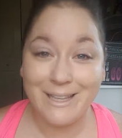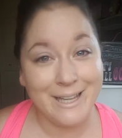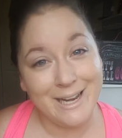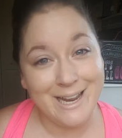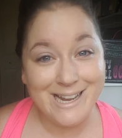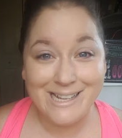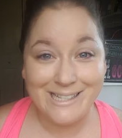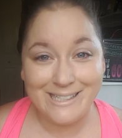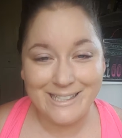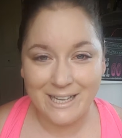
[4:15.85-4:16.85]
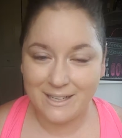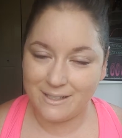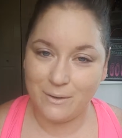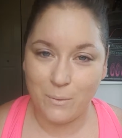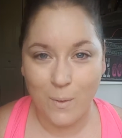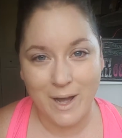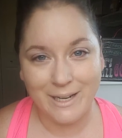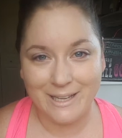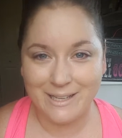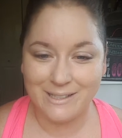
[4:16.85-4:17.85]
ladies.
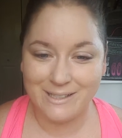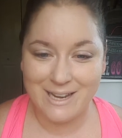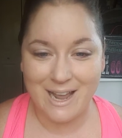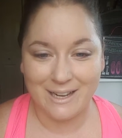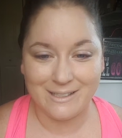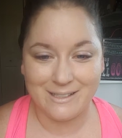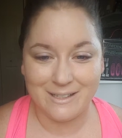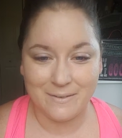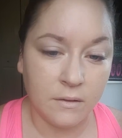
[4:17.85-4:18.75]
What is next?